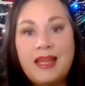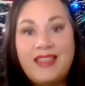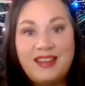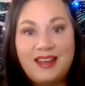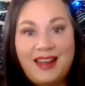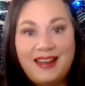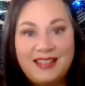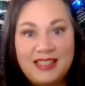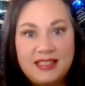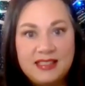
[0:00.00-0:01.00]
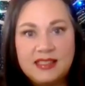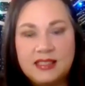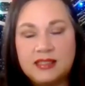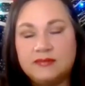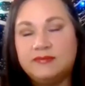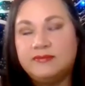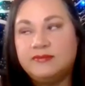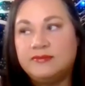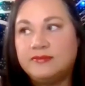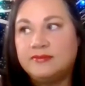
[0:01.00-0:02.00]
in the 90s,
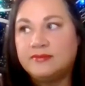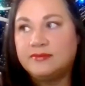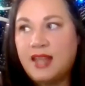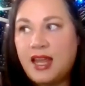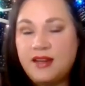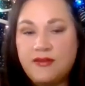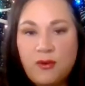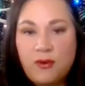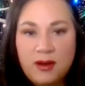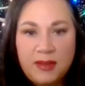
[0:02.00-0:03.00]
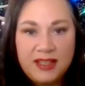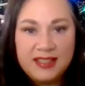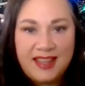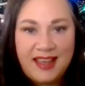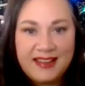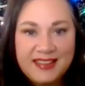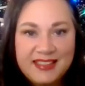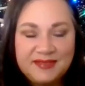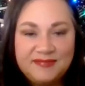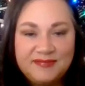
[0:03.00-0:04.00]
94 to be
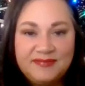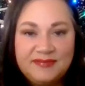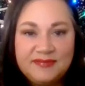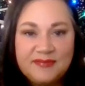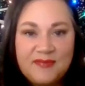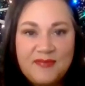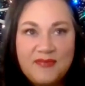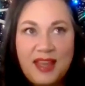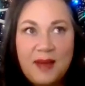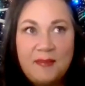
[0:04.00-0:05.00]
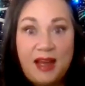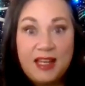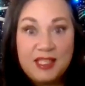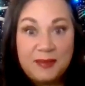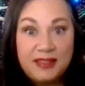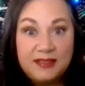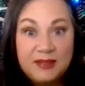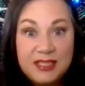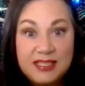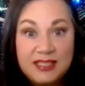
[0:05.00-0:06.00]
exact, my
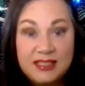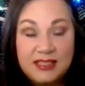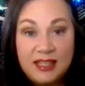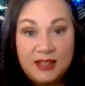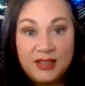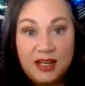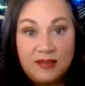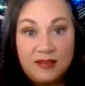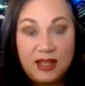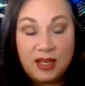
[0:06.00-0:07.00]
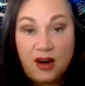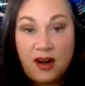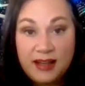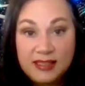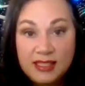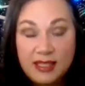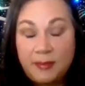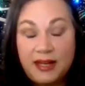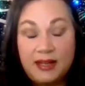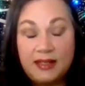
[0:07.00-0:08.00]
husband was killed in a in a car accident.
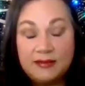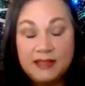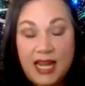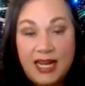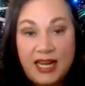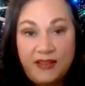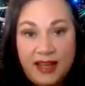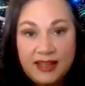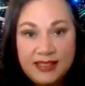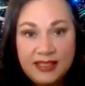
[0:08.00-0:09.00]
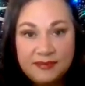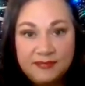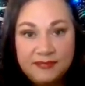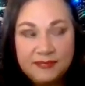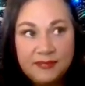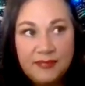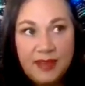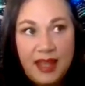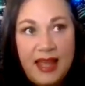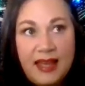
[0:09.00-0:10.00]
I mean, in a skydiving accident.
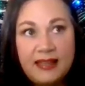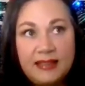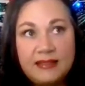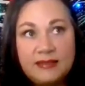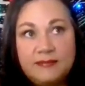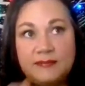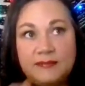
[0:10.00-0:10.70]
And